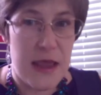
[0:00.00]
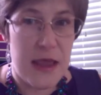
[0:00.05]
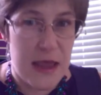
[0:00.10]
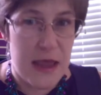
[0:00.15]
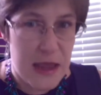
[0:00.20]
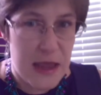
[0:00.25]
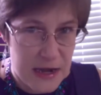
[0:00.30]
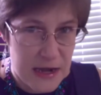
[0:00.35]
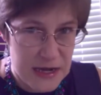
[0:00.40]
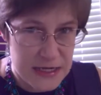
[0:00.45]

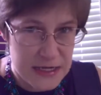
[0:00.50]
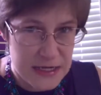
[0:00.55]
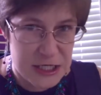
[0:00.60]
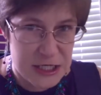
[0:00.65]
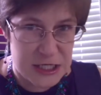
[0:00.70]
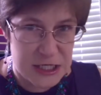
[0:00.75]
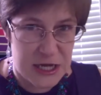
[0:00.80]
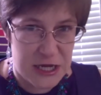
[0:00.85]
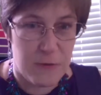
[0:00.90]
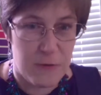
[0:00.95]
In
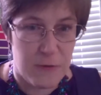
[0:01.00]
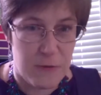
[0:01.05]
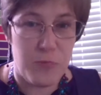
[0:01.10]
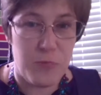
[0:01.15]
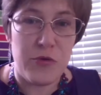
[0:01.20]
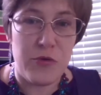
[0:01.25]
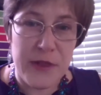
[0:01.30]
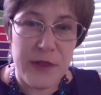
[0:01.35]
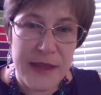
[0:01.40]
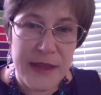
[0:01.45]
addition,
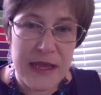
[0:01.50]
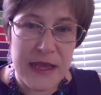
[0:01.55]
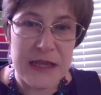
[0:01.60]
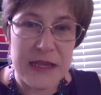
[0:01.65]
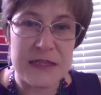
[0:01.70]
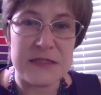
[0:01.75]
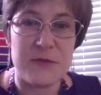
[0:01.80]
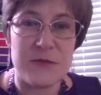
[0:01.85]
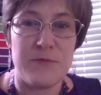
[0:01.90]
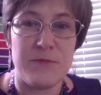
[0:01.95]

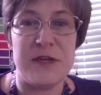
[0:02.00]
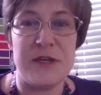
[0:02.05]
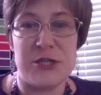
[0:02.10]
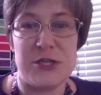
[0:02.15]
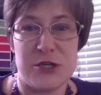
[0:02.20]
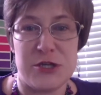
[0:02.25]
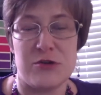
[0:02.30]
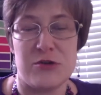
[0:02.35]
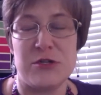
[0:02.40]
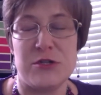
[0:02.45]
please be
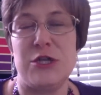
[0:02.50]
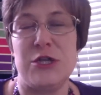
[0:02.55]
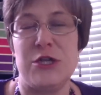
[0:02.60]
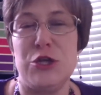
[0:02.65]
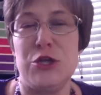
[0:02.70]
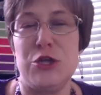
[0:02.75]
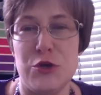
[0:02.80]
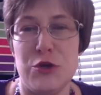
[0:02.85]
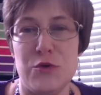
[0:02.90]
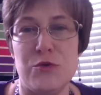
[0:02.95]
sure to
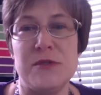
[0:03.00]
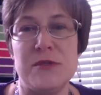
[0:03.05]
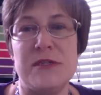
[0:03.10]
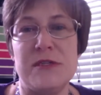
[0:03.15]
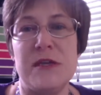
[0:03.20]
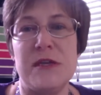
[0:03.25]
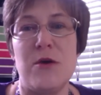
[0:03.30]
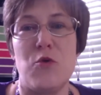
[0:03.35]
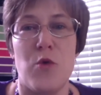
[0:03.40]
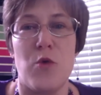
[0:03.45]
use
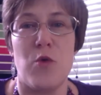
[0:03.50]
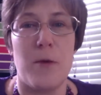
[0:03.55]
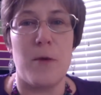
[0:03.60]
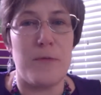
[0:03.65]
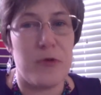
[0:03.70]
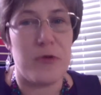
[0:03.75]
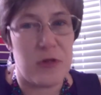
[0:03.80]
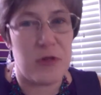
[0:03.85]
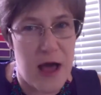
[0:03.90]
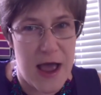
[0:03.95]

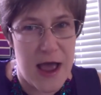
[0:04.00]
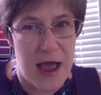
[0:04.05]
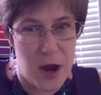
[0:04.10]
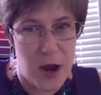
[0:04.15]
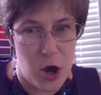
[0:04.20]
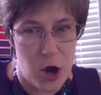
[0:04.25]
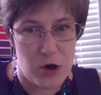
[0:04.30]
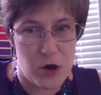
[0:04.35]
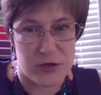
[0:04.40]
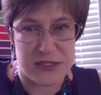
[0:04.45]
reply
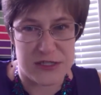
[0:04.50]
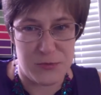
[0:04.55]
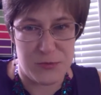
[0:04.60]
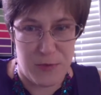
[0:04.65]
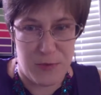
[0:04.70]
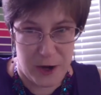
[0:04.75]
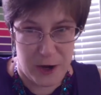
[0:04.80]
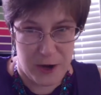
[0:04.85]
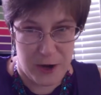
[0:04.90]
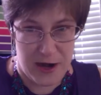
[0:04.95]
all
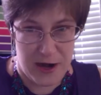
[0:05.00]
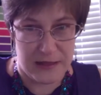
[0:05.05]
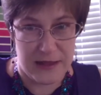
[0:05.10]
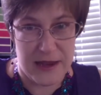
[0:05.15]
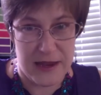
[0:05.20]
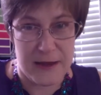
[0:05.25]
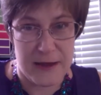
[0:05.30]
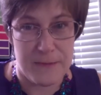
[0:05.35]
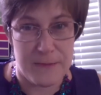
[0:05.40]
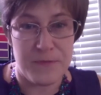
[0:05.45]

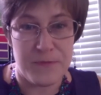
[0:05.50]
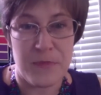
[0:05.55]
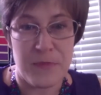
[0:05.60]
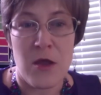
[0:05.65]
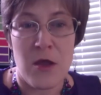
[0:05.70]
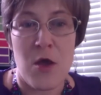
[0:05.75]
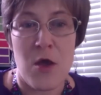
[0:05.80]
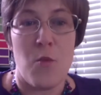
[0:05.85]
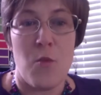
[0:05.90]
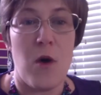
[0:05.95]
sparingly.
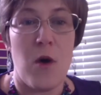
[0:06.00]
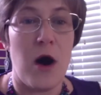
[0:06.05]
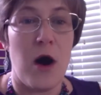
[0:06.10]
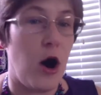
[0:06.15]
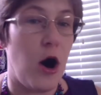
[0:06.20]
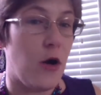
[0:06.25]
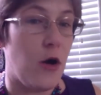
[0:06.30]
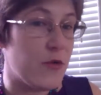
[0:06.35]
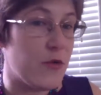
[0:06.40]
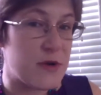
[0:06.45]
While
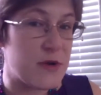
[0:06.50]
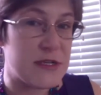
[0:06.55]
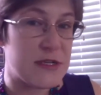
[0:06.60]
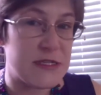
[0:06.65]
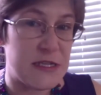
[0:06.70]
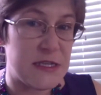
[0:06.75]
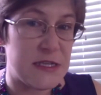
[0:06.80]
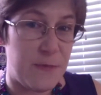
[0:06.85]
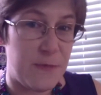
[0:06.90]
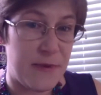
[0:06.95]
all the
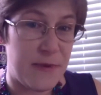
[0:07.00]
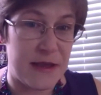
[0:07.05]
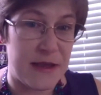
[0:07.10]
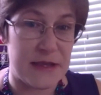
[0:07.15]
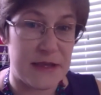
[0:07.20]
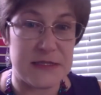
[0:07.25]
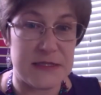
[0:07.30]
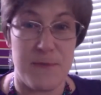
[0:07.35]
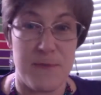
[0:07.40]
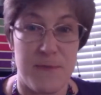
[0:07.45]

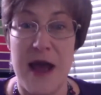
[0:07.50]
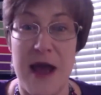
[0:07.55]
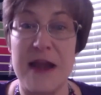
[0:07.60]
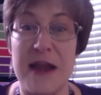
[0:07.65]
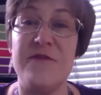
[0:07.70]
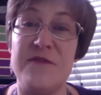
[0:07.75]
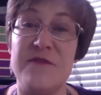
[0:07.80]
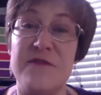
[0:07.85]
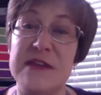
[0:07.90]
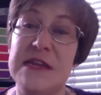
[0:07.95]
recipients might
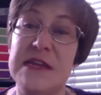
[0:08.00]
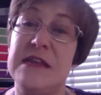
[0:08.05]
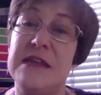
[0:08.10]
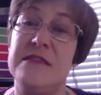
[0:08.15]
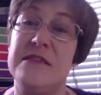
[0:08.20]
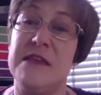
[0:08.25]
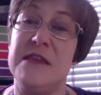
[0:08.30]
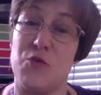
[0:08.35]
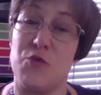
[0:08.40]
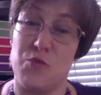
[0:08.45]
have needed
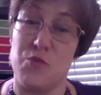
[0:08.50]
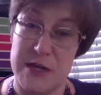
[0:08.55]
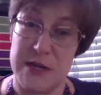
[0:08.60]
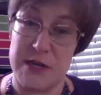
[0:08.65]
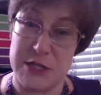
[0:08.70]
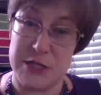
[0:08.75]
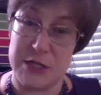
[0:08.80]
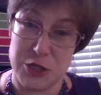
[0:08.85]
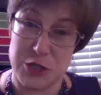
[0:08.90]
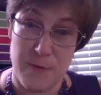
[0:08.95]
the
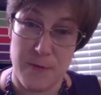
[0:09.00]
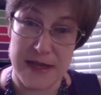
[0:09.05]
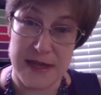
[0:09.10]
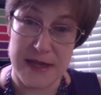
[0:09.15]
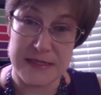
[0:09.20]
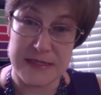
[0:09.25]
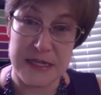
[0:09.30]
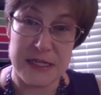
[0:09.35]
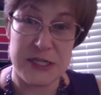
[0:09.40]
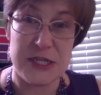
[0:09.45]
original
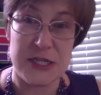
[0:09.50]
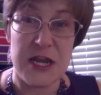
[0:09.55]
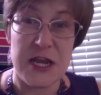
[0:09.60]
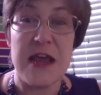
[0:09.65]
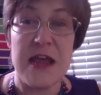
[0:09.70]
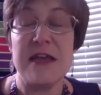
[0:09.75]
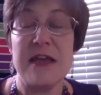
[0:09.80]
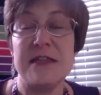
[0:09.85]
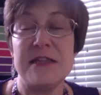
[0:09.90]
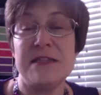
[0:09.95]
message,
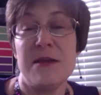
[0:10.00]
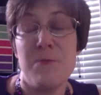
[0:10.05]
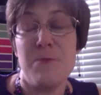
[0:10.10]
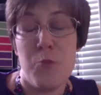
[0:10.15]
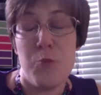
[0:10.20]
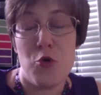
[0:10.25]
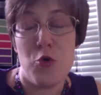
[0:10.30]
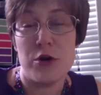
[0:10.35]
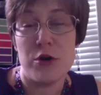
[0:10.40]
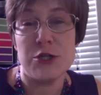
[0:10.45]
it's
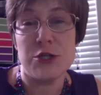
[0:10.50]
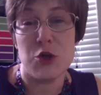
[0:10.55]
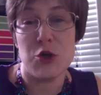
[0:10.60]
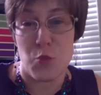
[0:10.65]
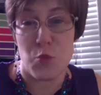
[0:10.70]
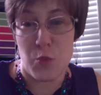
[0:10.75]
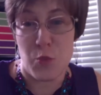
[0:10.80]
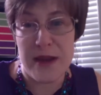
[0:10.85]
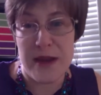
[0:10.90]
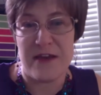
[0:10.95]
important to
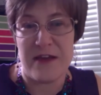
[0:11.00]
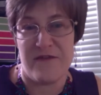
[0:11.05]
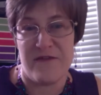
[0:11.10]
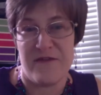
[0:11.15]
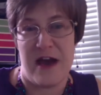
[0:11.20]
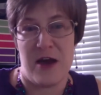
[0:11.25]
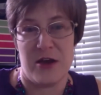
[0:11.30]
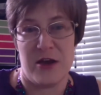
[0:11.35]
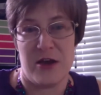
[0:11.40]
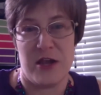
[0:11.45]

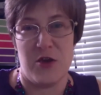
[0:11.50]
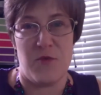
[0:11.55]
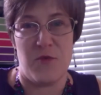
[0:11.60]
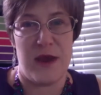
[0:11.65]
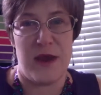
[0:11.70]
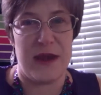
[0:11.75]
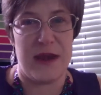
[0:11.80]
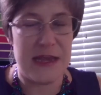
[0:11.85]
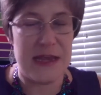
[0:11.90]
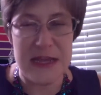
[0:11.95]

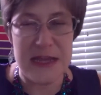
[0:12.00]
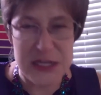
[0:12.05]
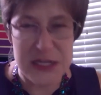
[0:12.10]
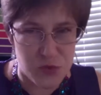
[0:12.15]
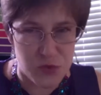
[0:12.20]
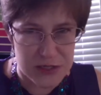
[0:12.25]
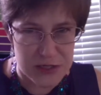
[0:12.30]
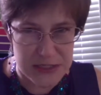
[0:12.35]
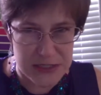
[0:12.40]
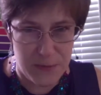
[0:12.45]
reevaluate each
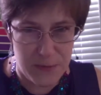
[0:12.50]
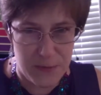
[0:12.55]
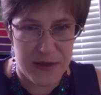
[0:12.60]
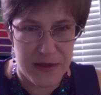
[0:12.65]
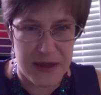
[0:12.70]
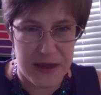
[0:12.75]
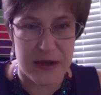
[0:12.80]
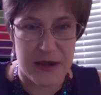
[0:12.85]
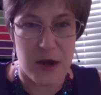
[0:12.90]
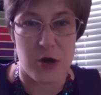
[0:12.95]

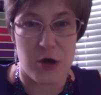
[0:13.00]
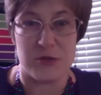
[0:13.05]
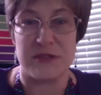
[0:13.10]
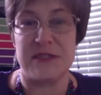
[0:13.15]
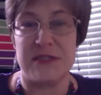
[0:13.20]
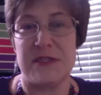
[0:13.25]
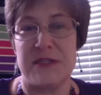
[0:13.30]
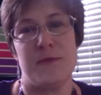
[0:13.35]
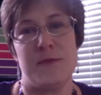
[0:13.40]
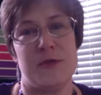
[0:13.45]
recipient on
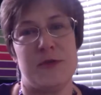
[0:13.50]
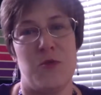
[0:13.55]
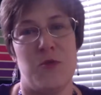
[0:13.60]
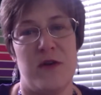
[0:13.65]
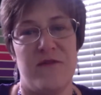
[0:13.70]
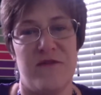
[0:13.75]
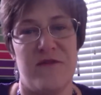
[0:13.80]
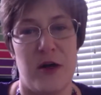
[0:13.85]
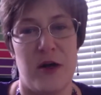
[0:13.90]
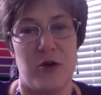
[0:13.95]
subsequent
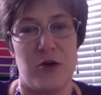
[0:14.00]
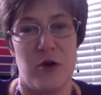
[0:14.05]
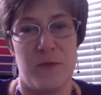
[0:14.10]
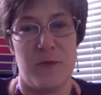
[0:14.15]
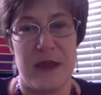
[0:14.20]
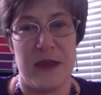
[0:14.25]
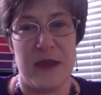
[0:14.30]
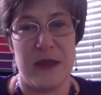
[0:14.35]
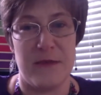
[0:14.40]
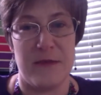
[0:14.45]
follow-up
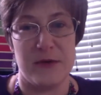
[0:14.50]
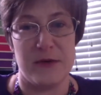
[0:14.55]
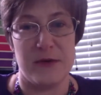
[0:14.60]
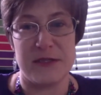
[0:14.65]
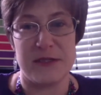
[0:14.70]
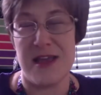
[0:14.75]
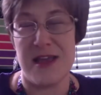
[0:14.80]
emails.